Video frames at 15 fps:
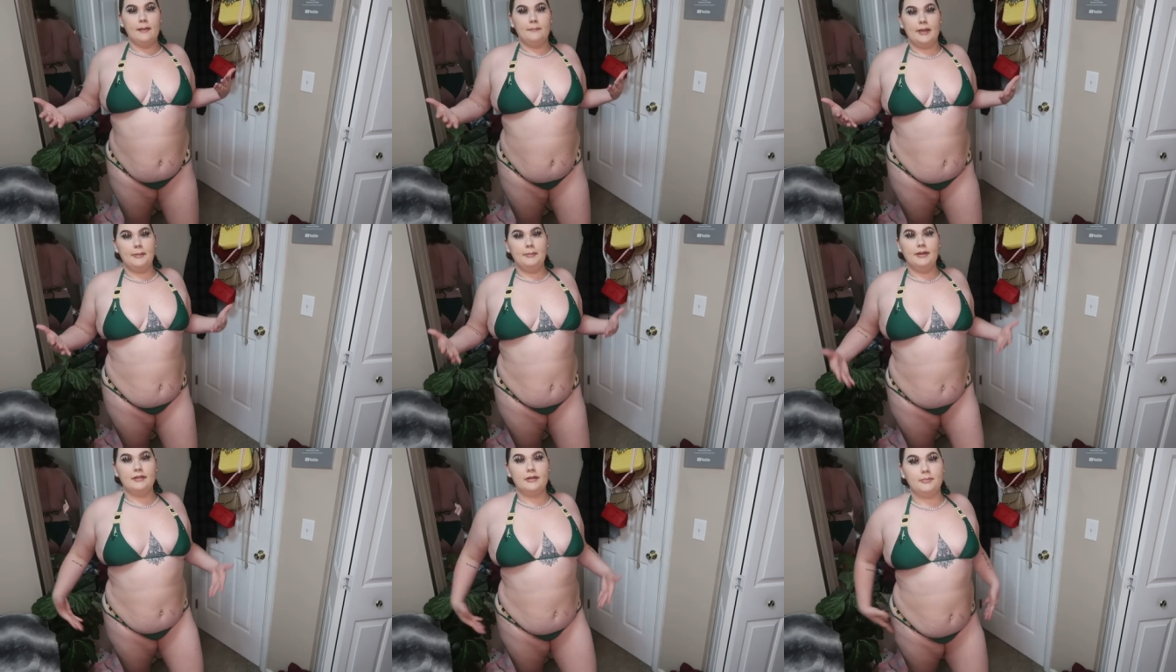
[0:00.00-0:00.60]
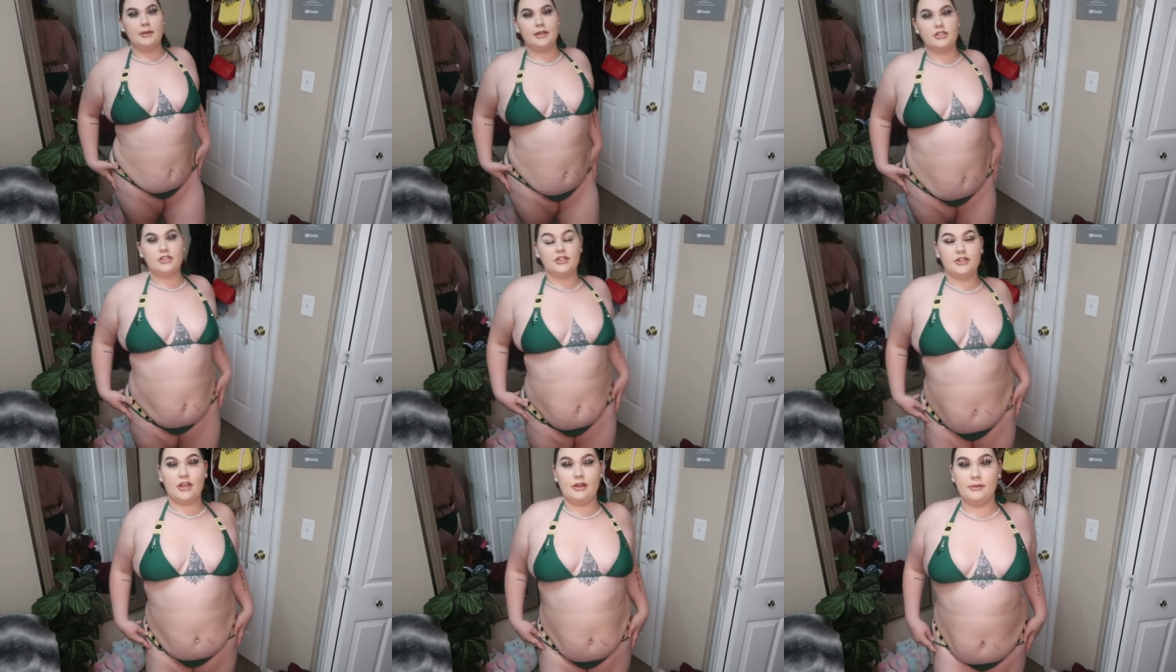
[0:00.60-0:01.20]
Maybe in the
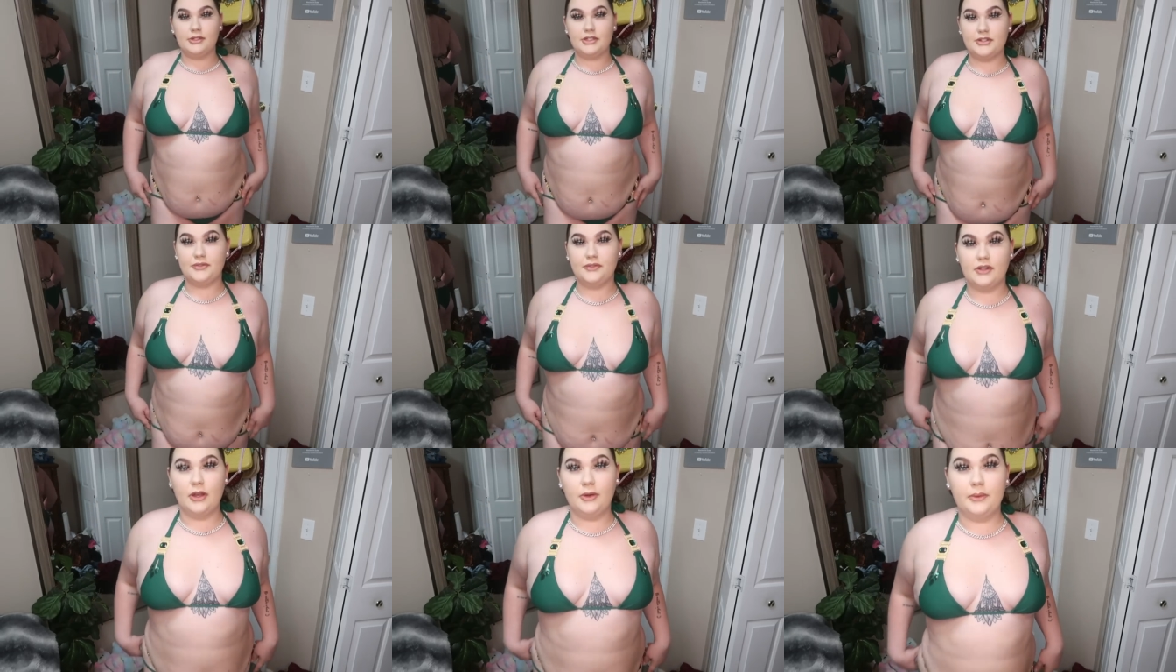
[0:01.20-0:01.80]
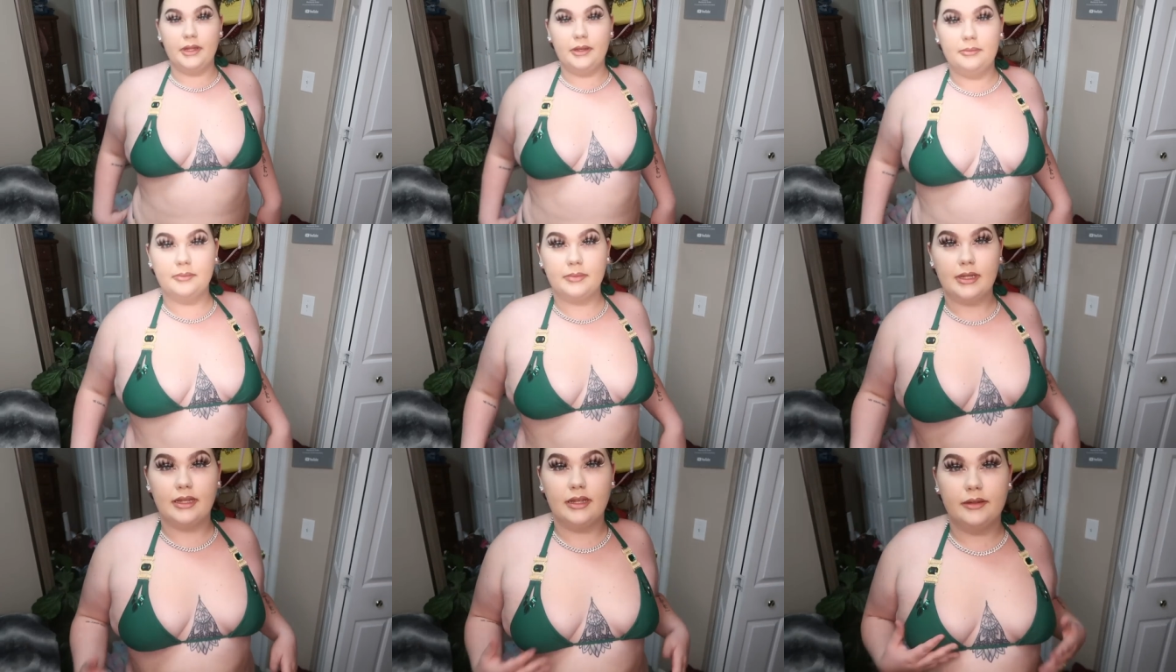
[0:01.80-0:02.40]
picture they were just flowing,
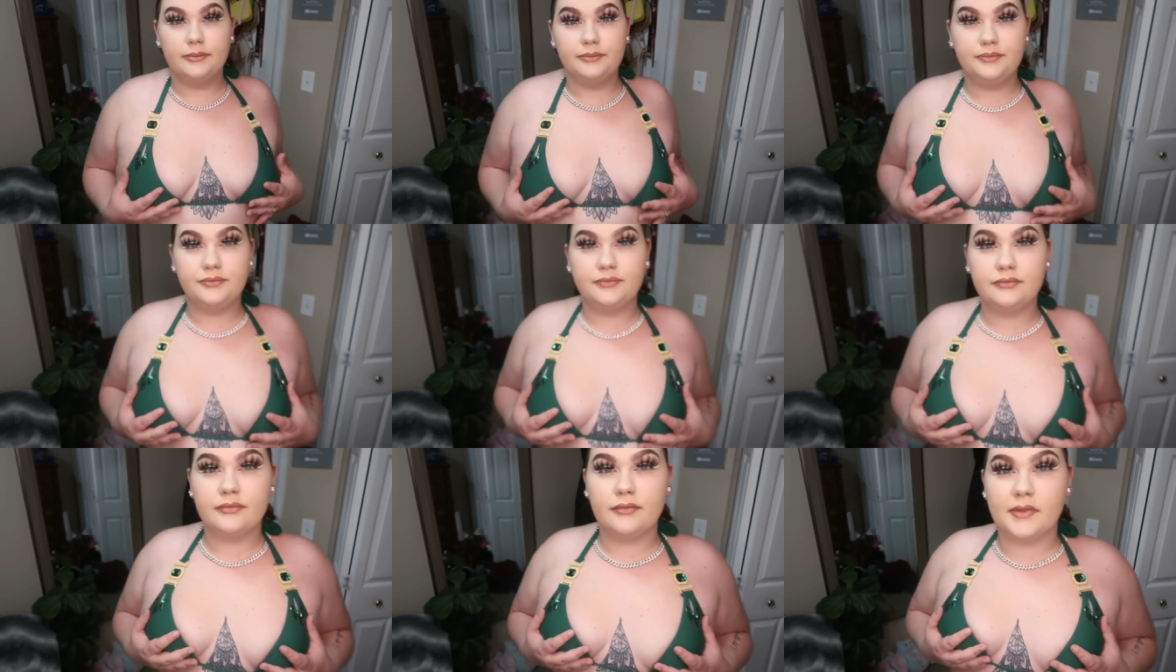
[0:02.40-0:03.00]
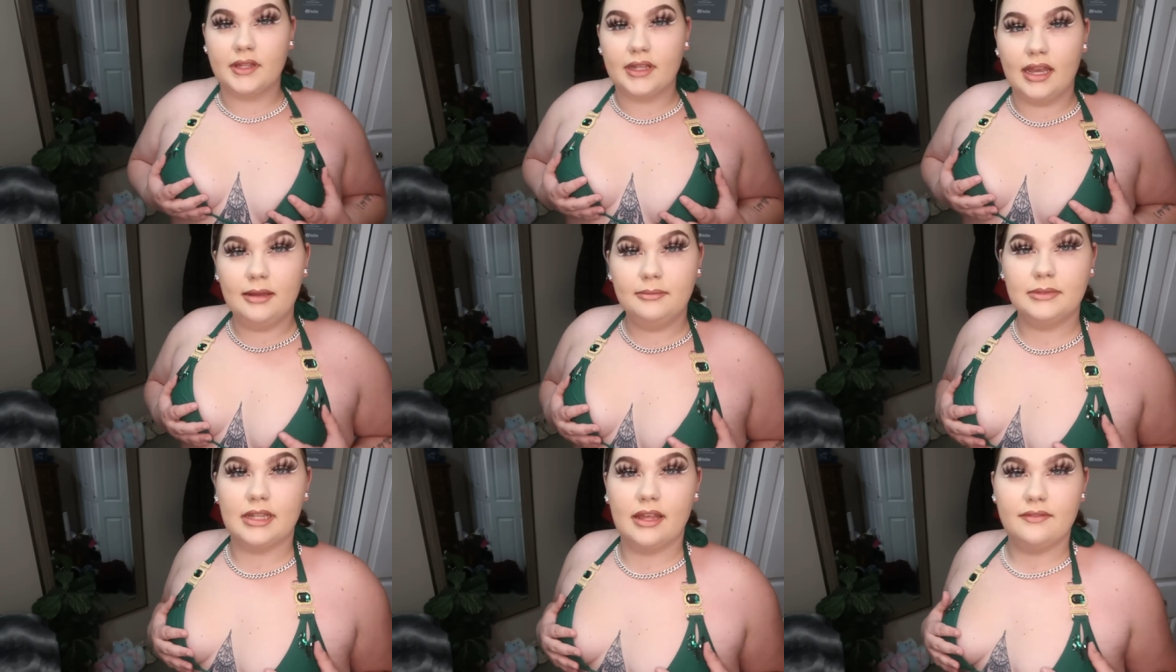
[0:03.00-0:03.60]
but
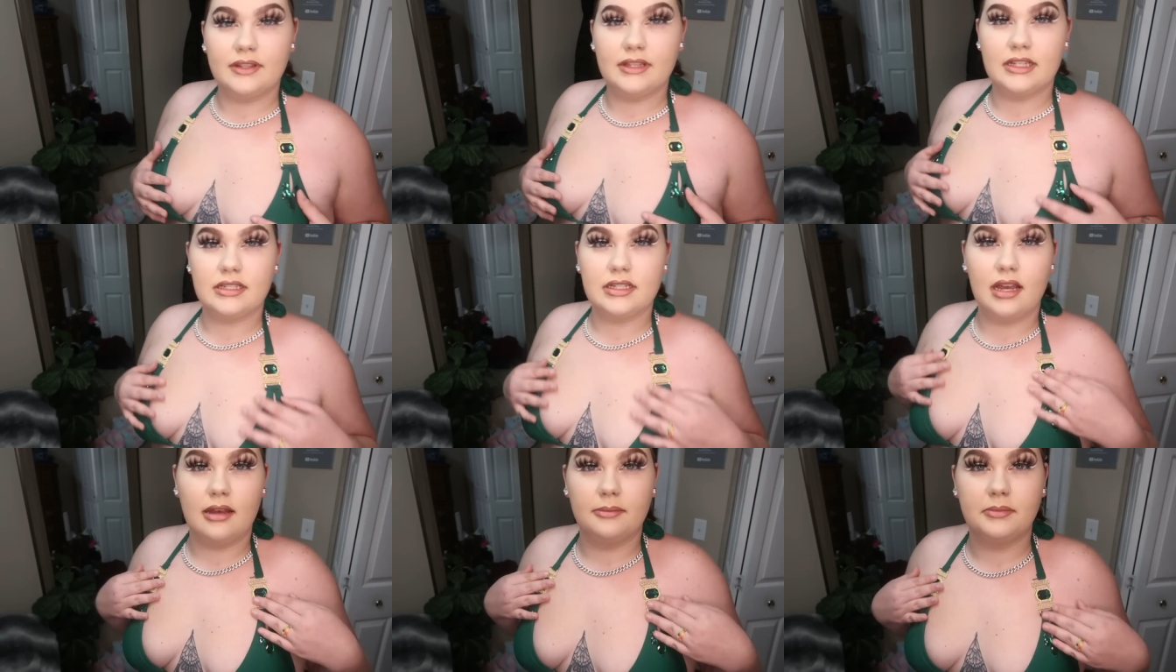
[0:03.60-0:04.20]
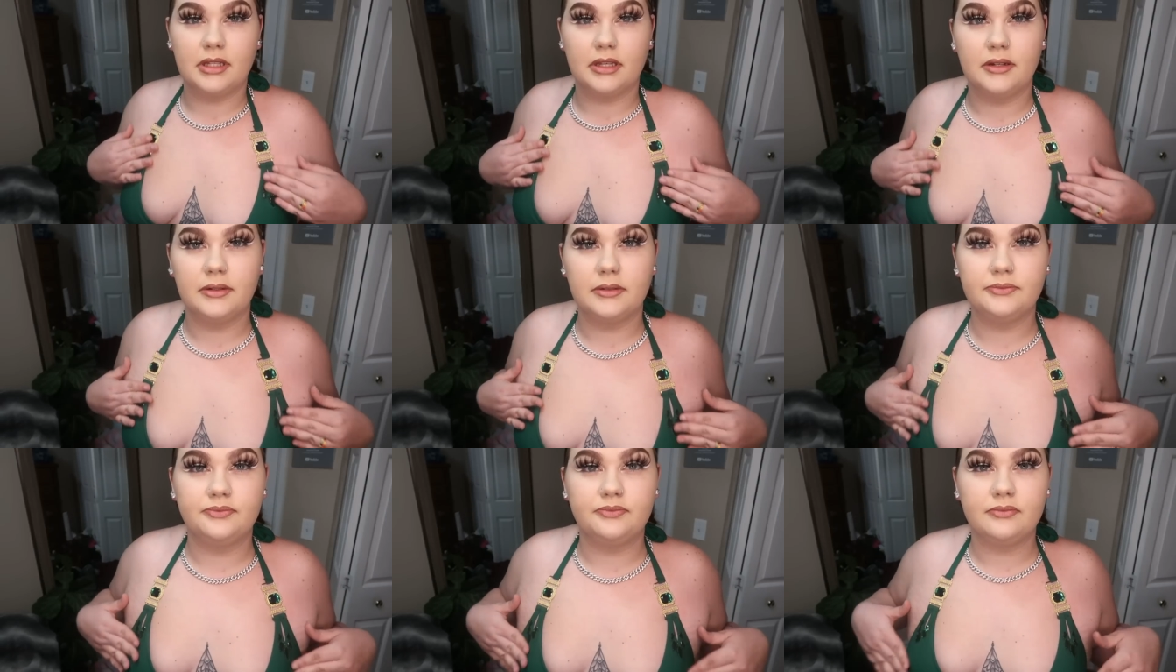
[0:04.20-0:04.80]
I'm loving the top
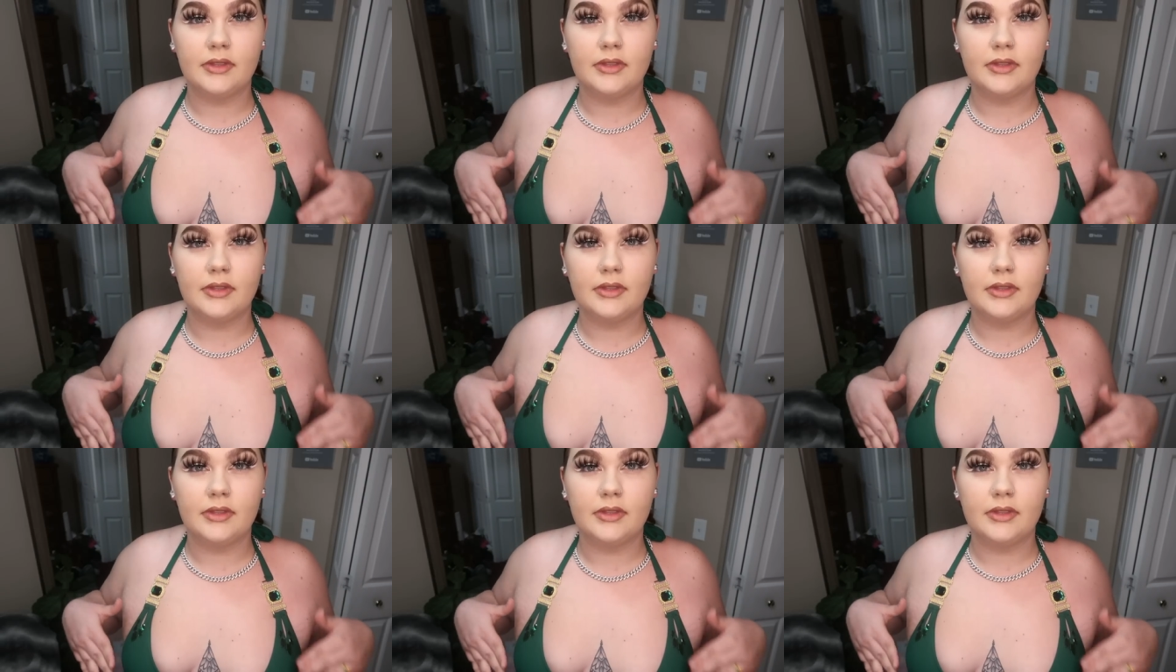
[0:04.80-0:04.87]
though.